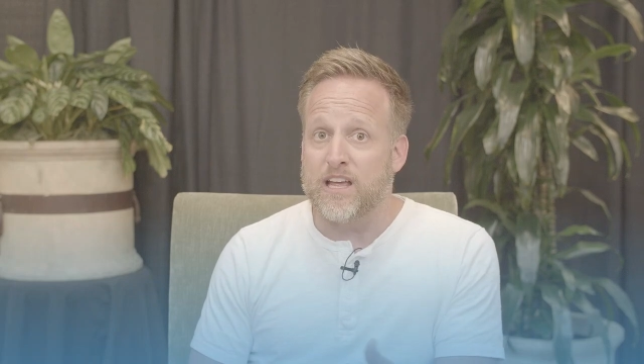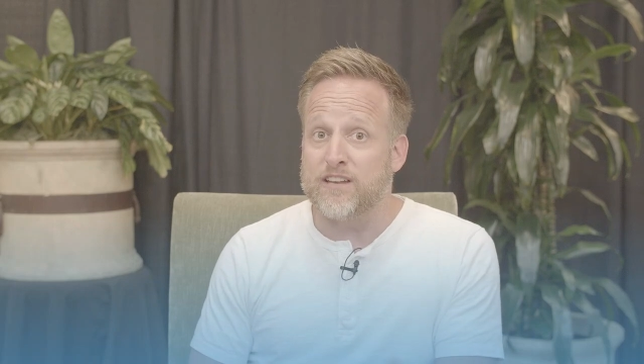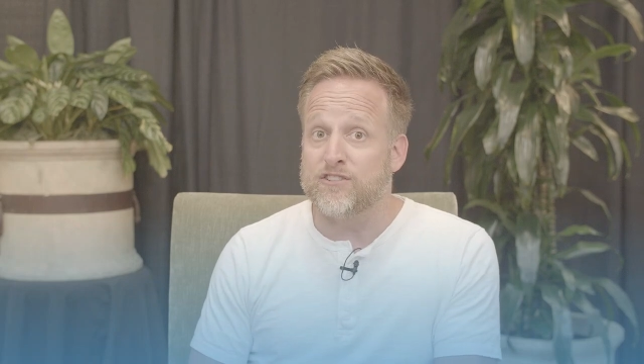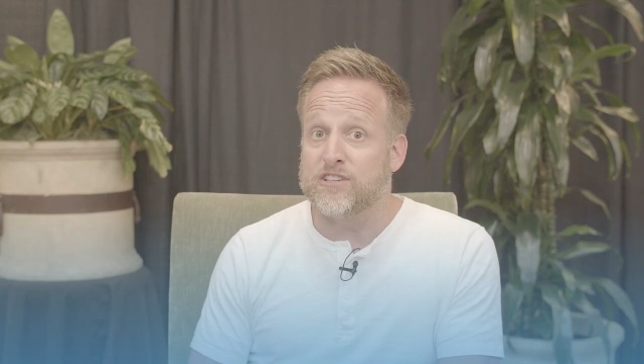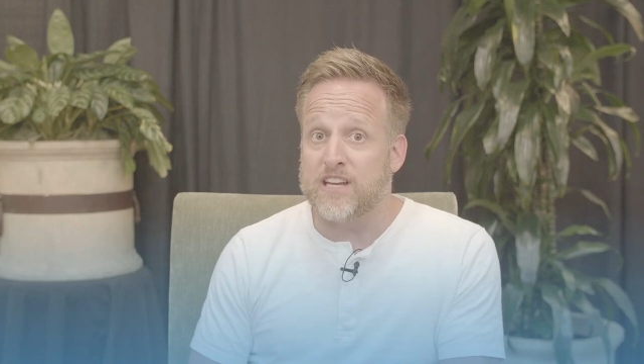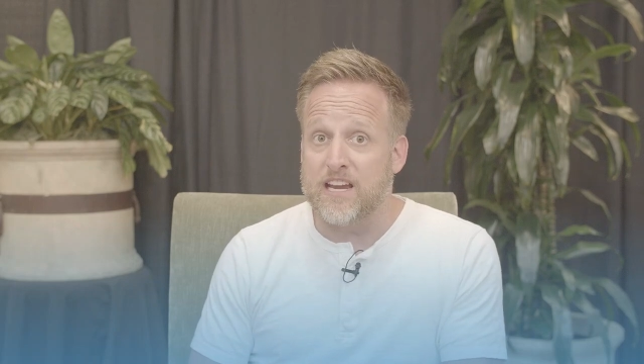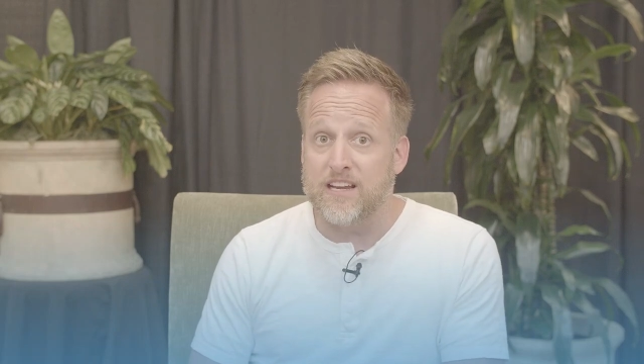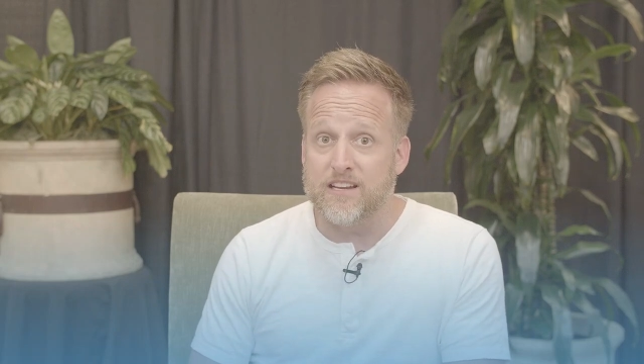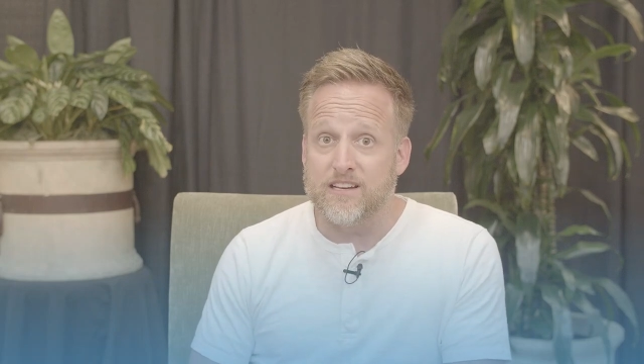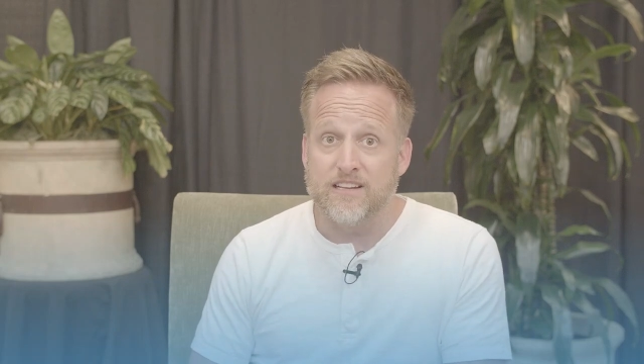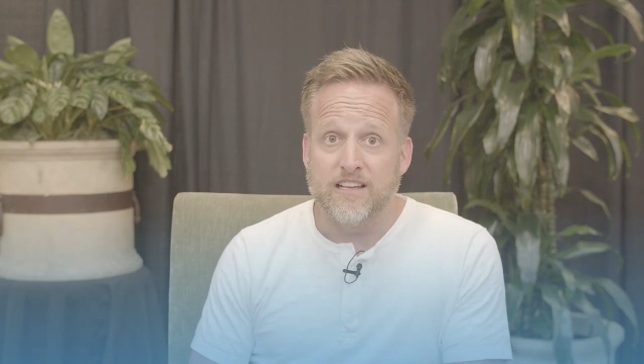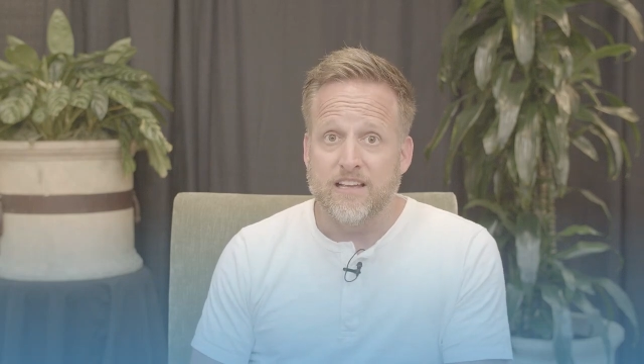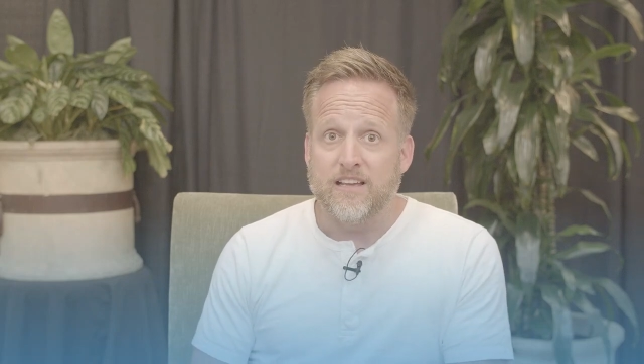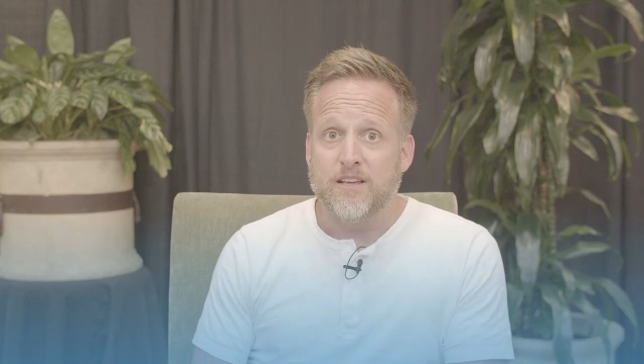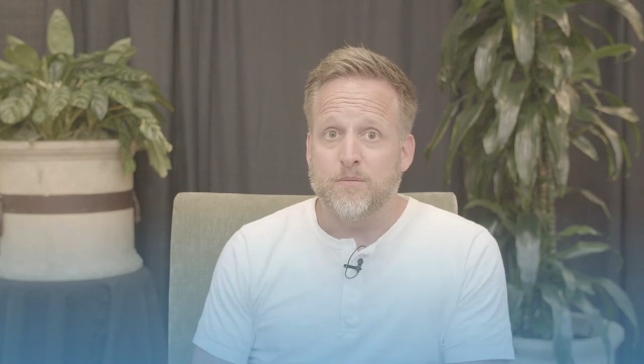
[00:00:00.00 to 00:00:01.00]
educated.
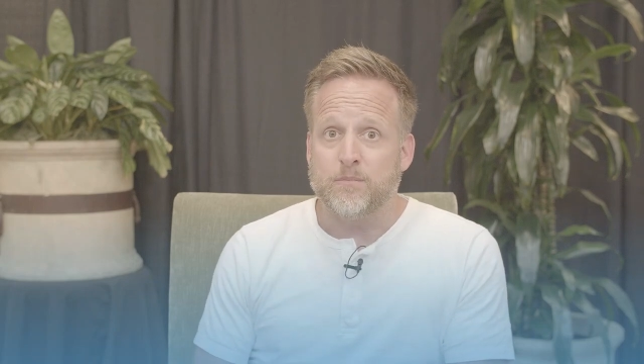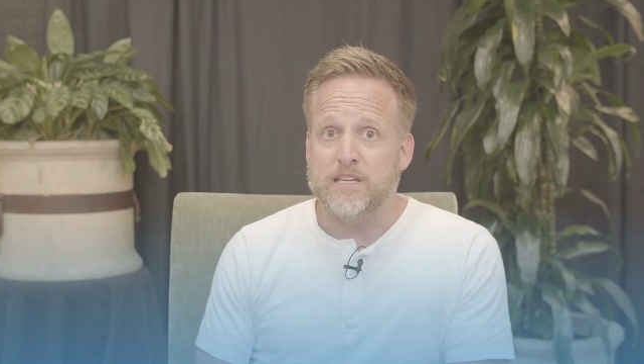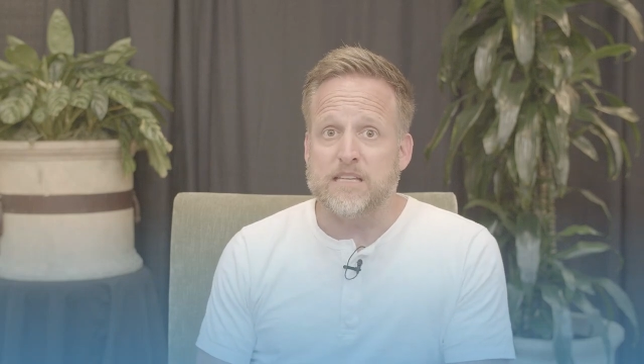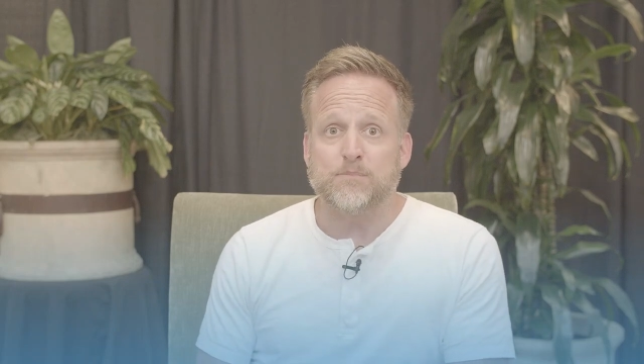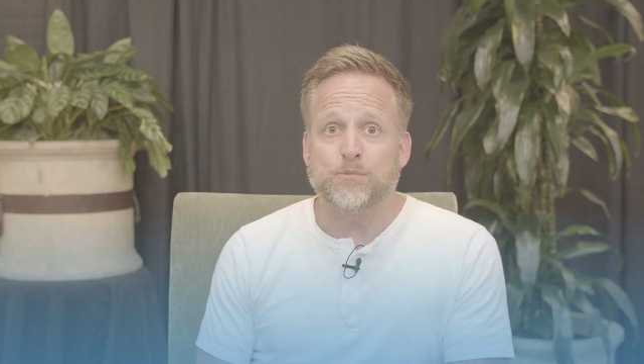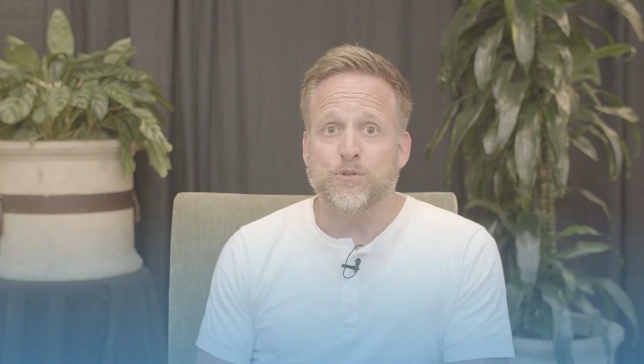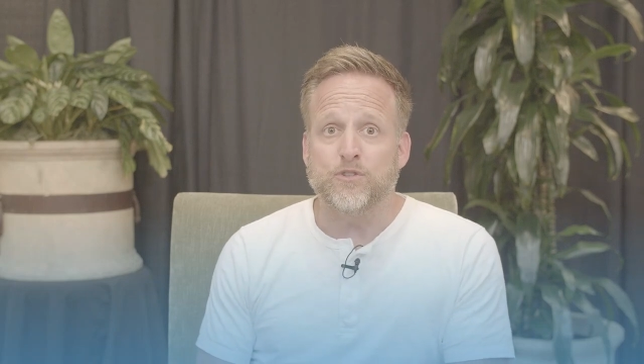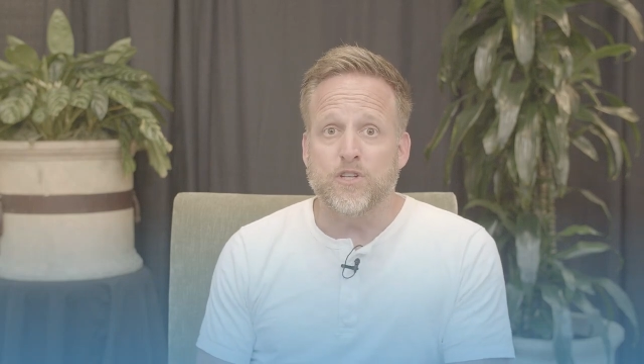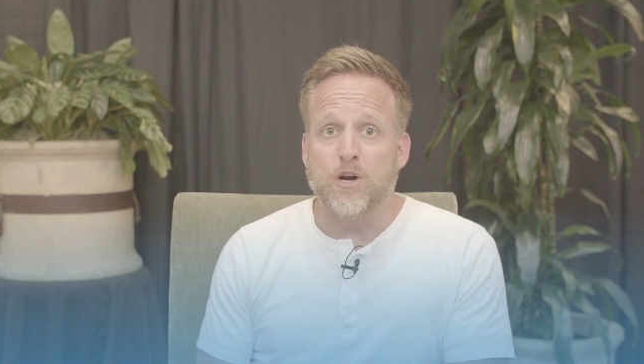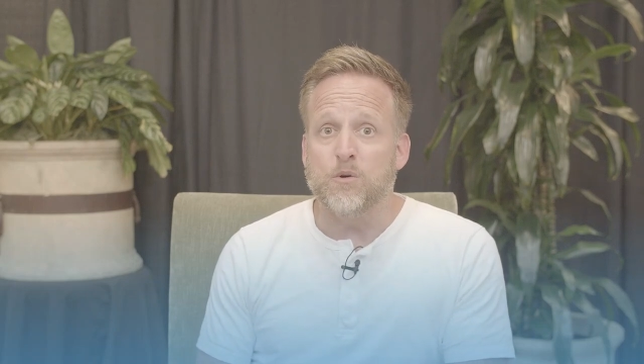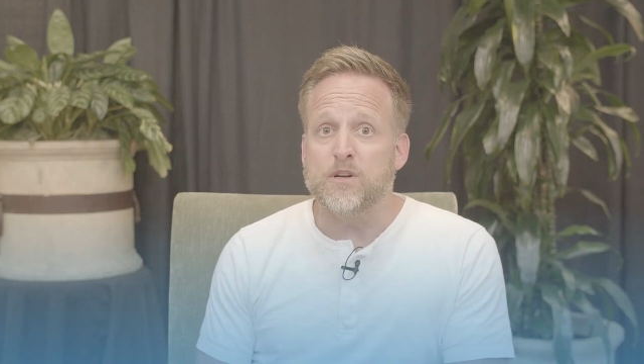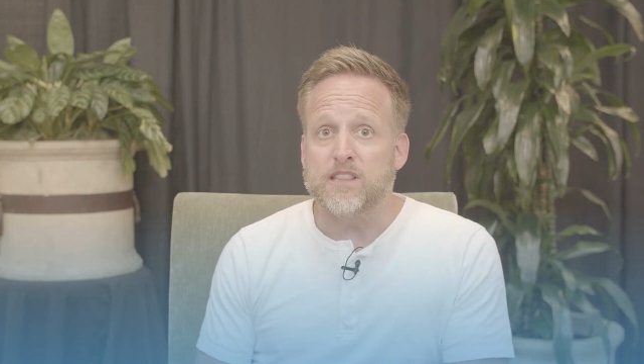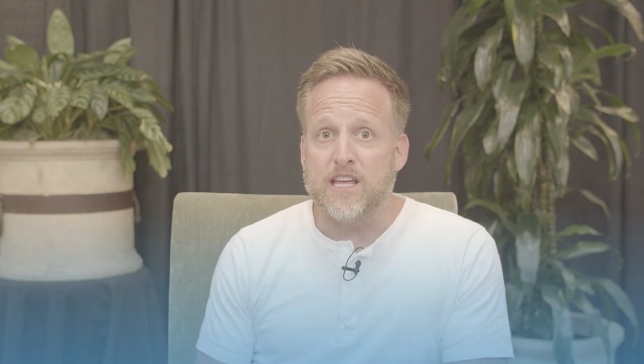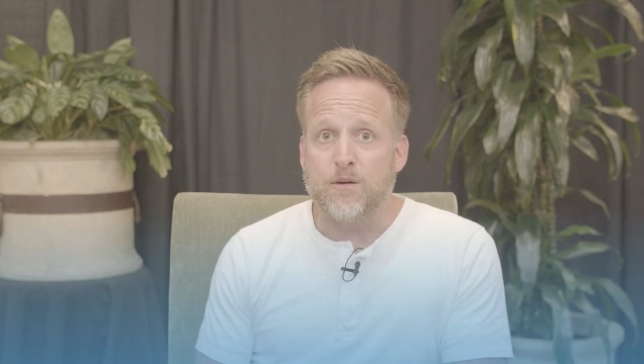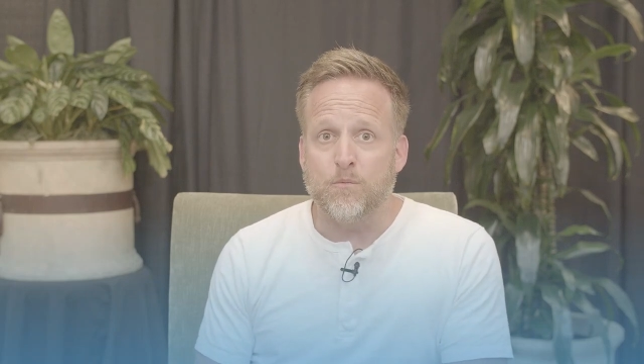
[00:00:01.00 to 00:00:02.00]
People know
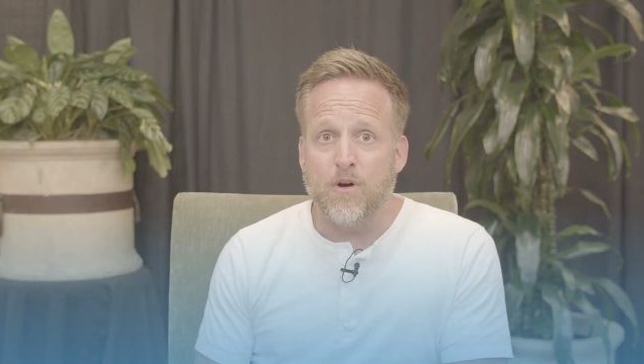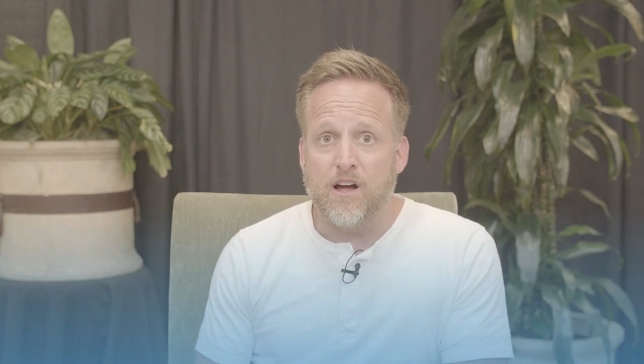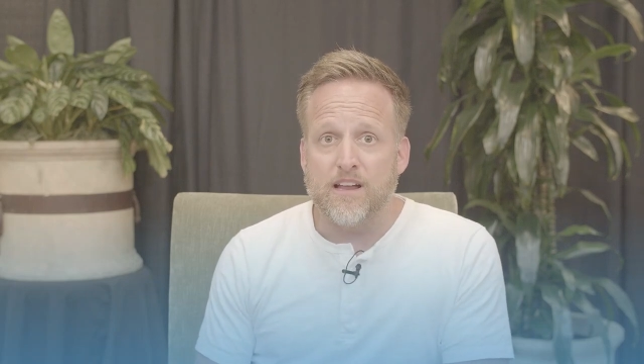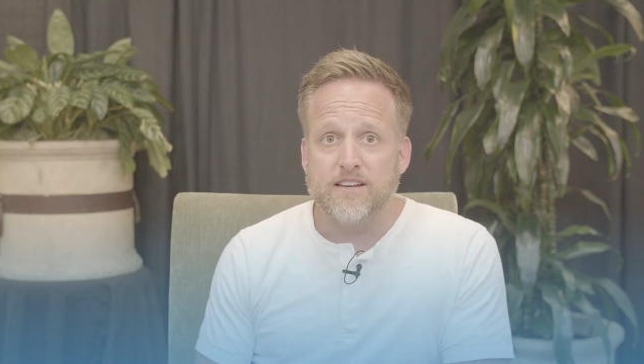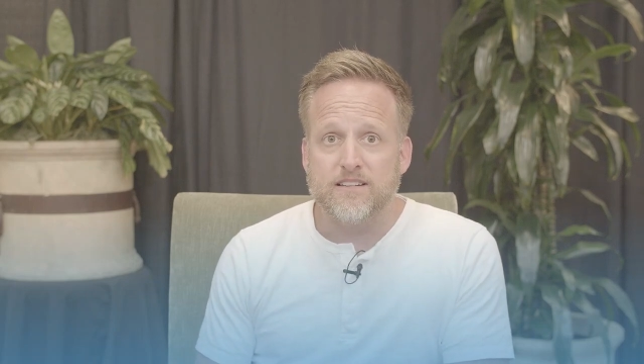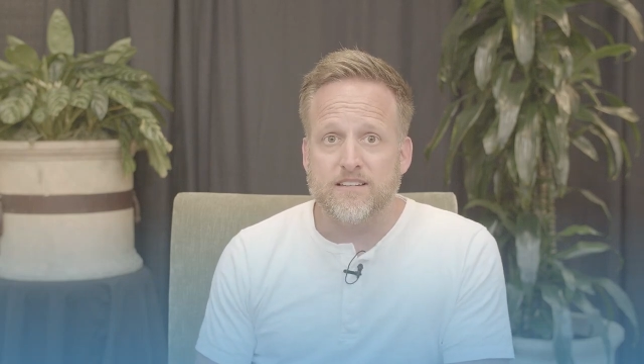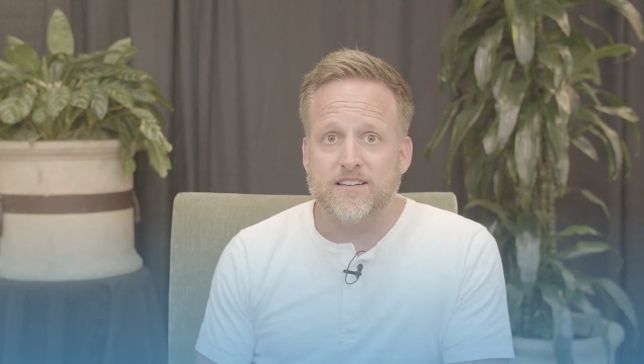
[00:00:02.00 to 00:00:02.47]
what they want.